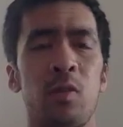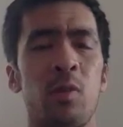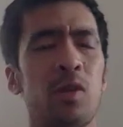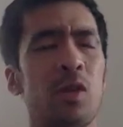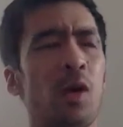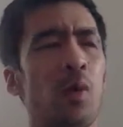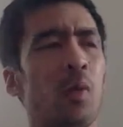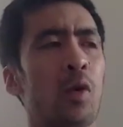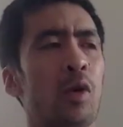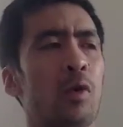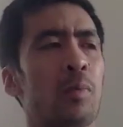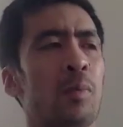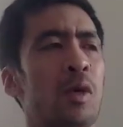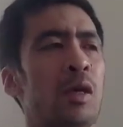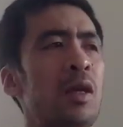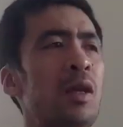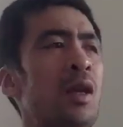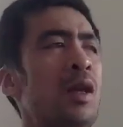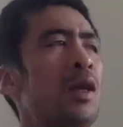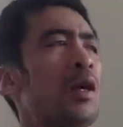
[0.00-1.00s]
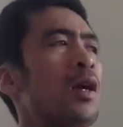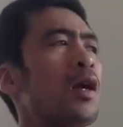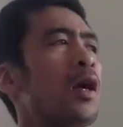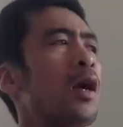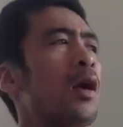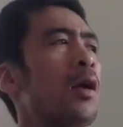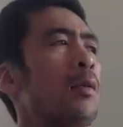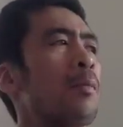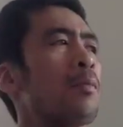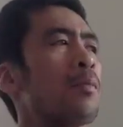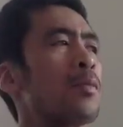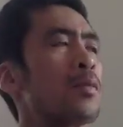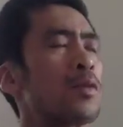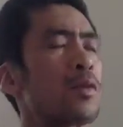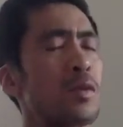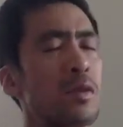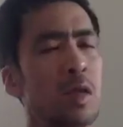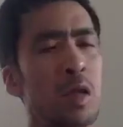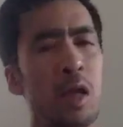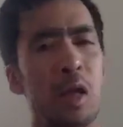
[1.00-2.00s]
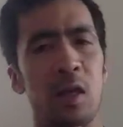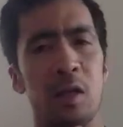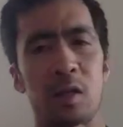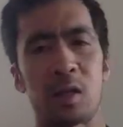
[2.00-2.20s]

We don't want to be in